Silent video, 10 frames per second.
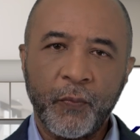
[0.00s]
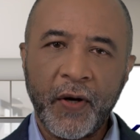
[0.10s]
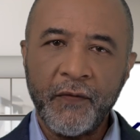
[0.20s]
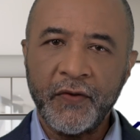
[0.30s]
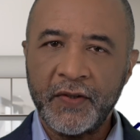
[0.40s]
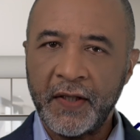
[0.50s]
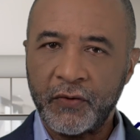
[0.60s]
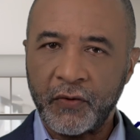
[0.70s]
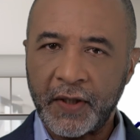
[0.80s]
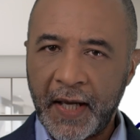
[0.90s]
the private
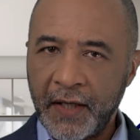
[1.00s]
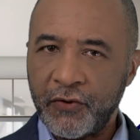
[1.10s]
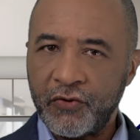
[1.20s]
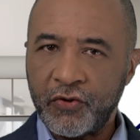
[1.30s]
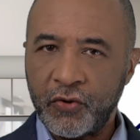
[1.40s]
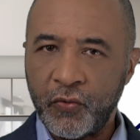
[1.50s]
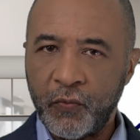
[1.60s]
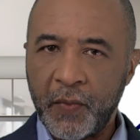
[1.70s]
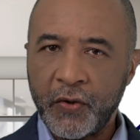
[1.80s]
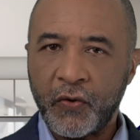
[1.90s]
sector caters
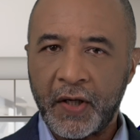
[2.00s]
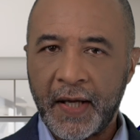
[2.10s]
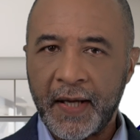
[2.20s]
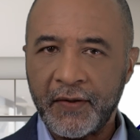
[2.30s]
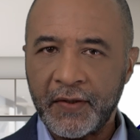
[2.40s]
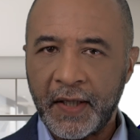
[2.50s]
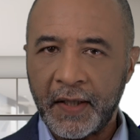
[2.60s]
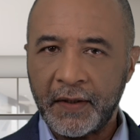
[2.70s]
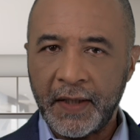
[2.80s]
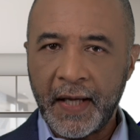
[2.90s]
to middle class
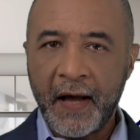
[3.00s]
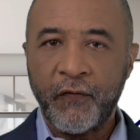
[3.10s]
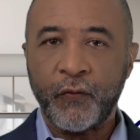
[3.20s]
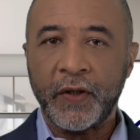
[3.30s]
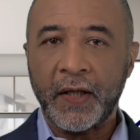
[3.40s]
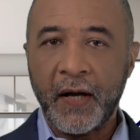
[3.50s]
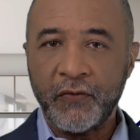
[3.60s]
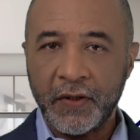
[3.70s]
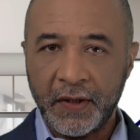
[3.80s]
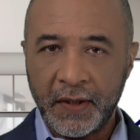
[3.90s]
and the affluent
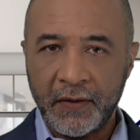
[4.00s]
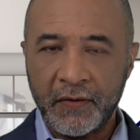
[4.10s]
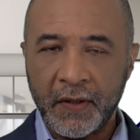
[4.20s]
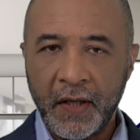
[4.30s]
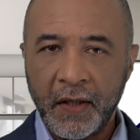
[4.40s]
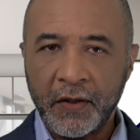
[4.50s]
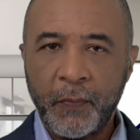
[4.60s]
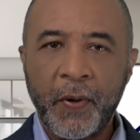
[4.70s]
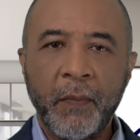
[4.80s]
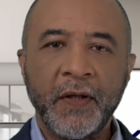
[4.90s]
housing needs, the
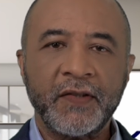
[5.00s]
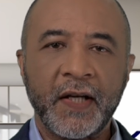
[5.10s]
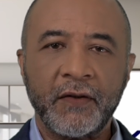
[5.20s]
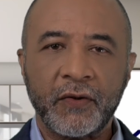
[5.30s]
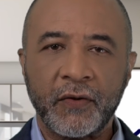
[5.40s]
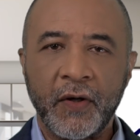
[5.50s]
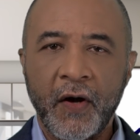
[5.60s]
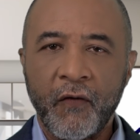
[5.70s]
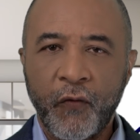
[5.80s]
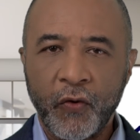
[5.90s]
public sector
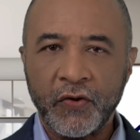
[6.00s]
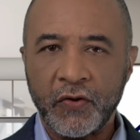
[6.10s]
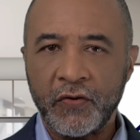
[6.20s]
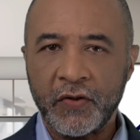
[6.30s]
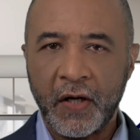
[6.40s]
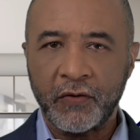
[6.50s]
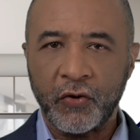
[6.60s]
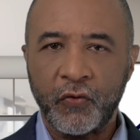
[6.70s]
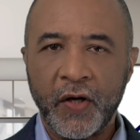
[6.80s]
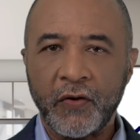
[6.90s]
focuses on the
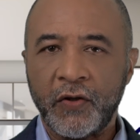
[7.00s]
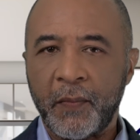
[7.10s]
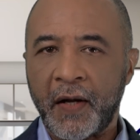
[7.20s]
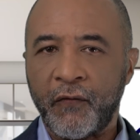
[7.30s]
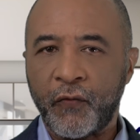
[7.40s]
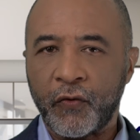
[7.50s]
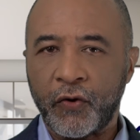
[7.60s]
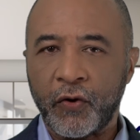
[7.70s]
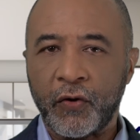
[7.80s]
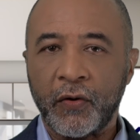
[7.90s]
greater demand for
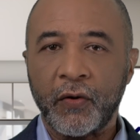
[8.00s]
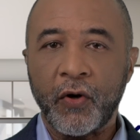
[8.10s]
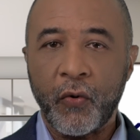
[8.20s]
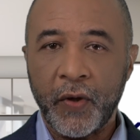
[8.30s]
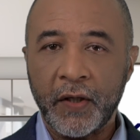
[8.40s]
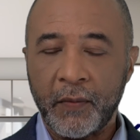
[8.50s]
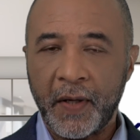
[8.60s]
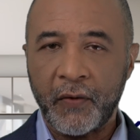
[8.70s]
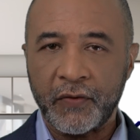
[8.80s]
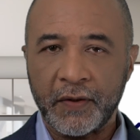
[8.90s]
the low-income
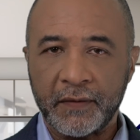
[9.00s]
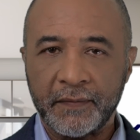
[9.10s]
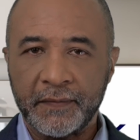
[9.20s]
housing.